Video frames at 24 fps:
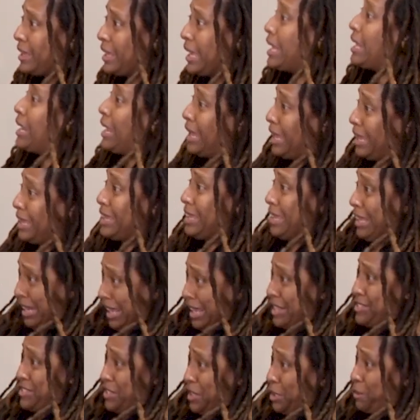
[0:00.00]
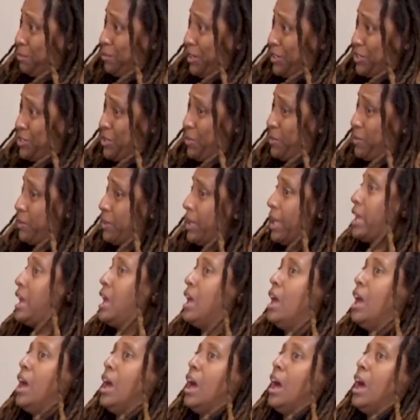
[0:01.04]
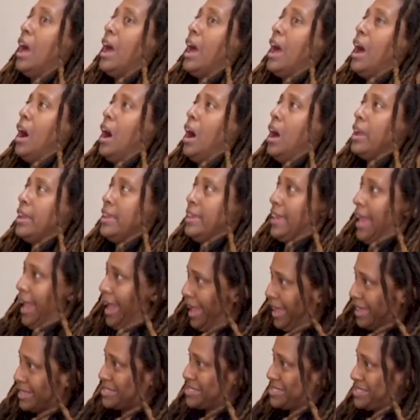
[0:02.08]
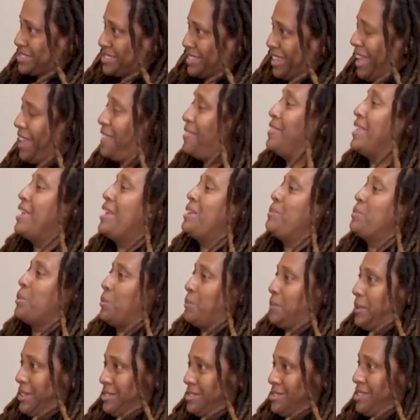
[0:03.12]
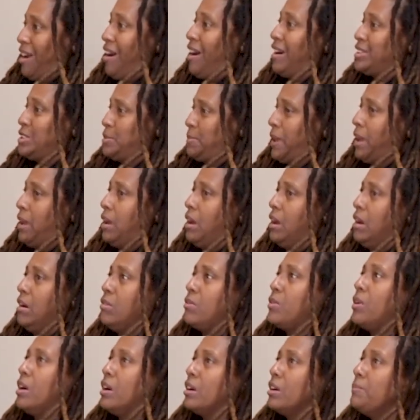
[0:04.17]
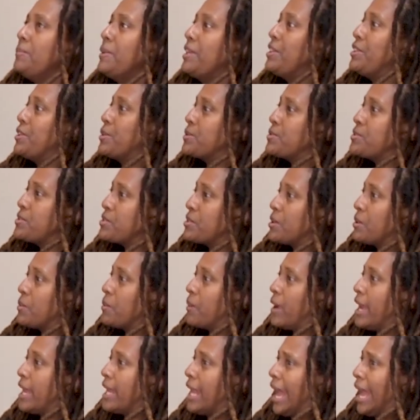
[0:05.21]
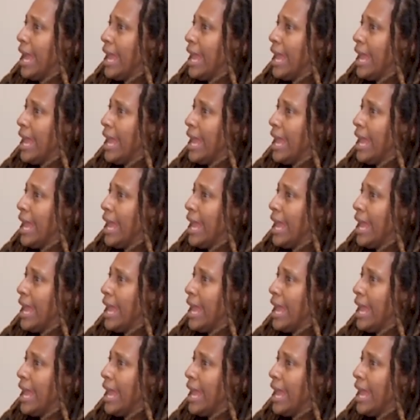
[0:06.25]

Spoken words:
Can I celebrate you? And they're like, yes. And then when we talked about, oh, Carmen, you're so right.